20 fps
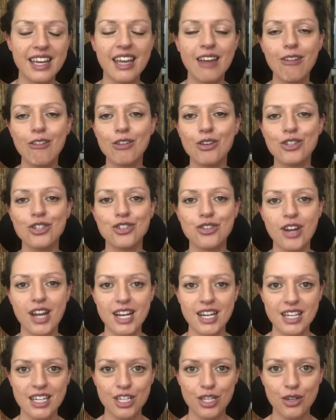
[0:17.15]
Here in
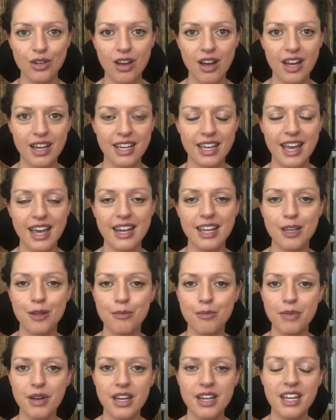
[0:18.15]
Australia, you can't get it,
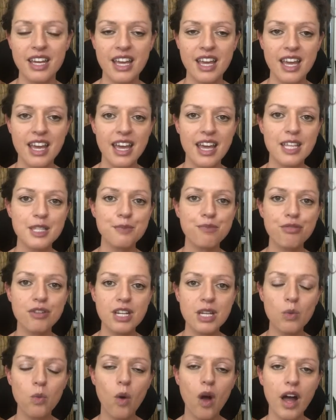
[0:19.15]
but it's
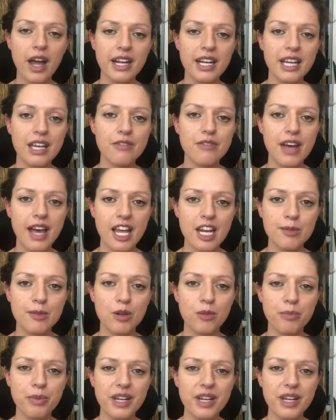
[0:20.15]
pretty widely available.